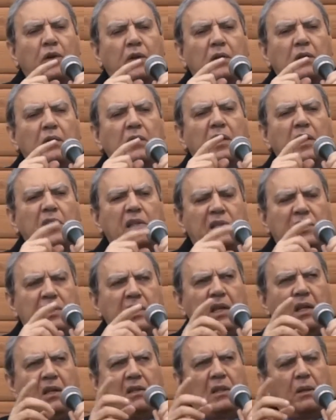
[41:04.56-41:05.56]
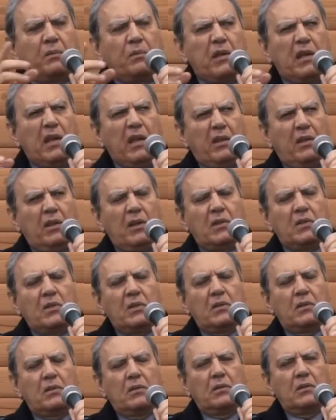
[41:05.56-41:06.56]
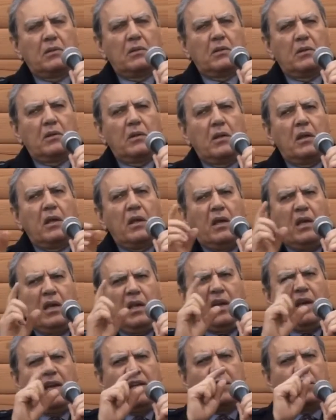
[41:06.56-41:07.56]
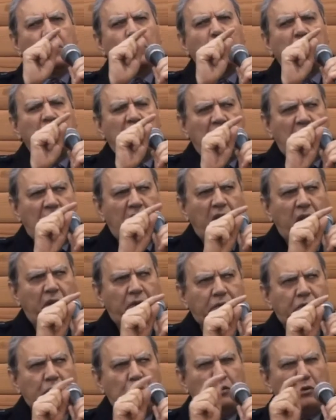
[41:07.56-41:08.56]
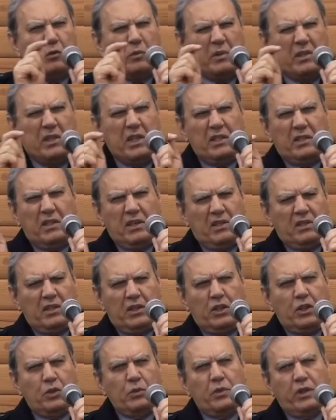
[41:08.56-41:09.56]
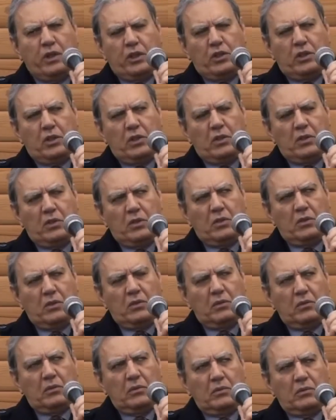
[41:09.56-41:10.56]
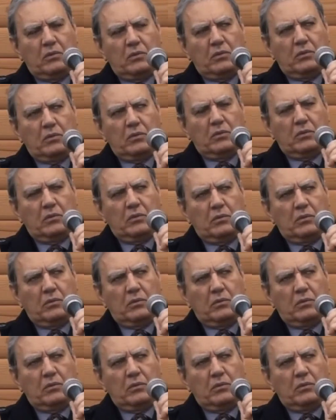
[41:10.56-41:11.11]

if someone is seeing something like this, he has to be careful from certain situations.